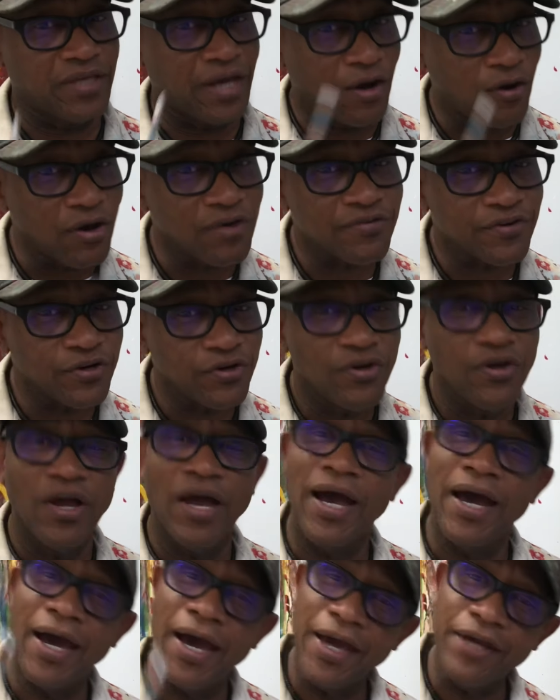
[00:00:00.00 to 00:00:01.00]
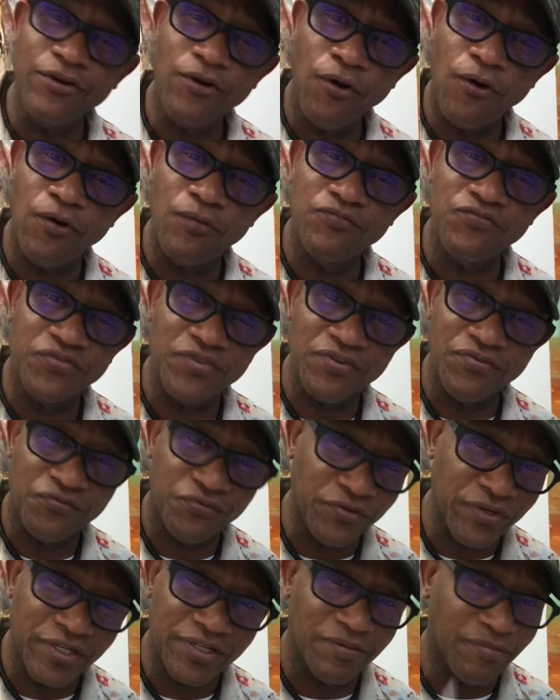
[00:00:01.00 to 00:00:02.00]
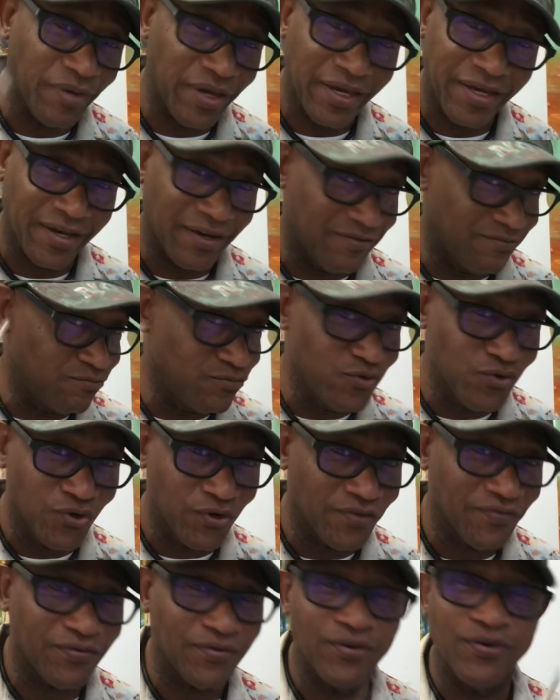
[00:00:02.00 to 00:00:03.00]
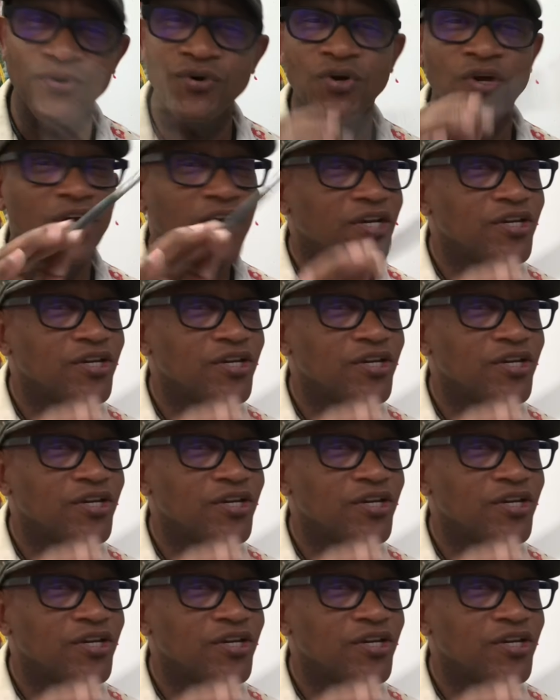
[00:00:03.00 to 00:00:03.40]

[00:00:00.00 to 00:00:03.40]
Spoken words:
However, at home, feel free to make a beautiful